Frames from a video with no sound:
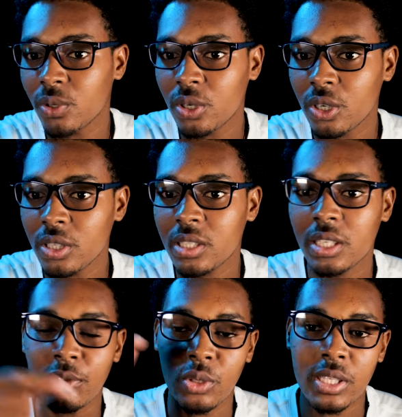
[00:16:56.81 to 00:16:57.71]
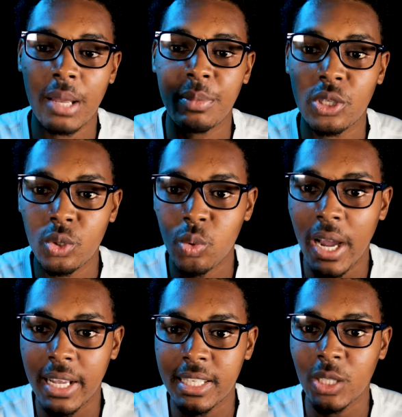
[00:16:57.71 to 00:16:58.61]
focus. If you tap it
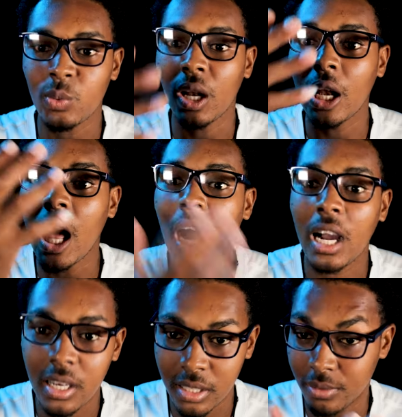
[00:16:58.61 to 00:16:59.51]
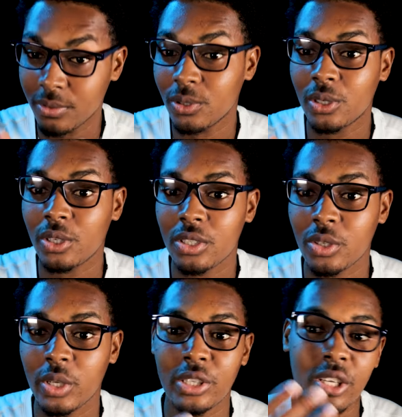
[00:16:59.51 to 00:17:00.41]
twice, it will lock the focus
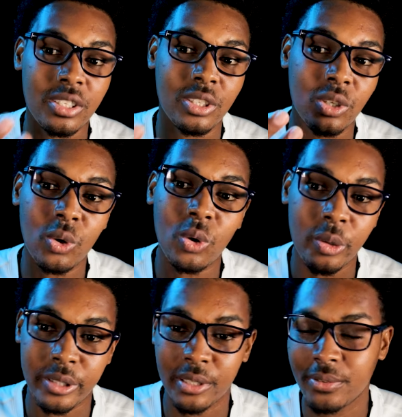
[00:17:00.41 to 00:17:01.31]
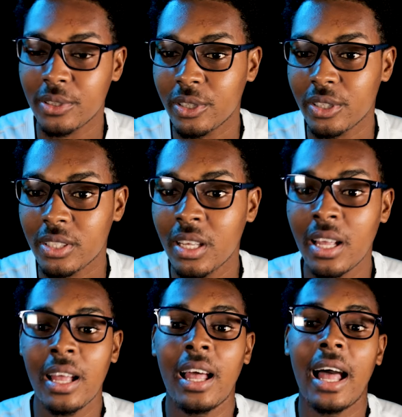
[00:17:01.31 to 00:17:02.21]
so it doesn't go out of focus.
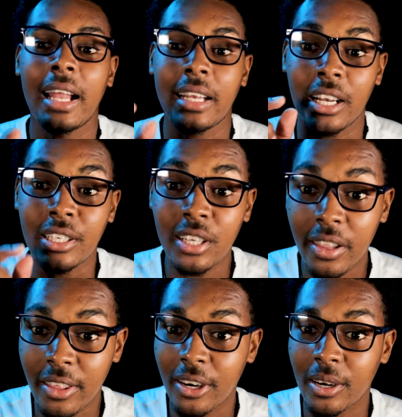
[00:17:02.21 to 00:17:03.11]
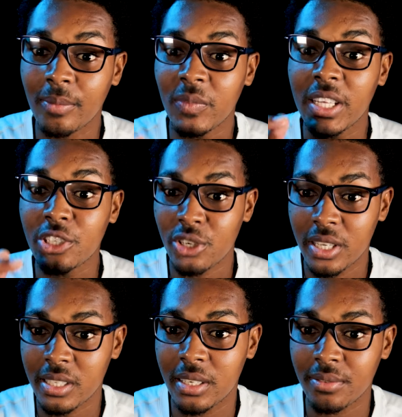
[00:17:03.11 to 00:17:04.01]
And another
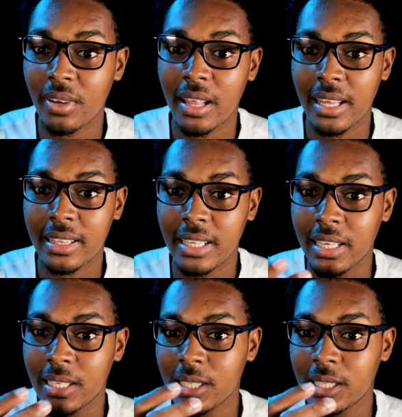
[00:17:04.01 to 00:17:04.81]
interesting fact that they